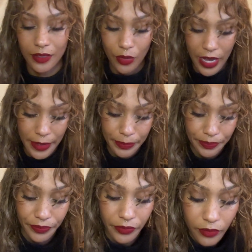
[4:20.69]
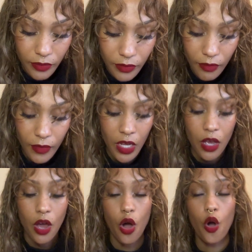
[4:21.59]
Okay.
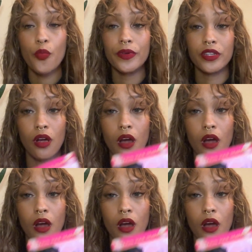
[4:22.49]
Open your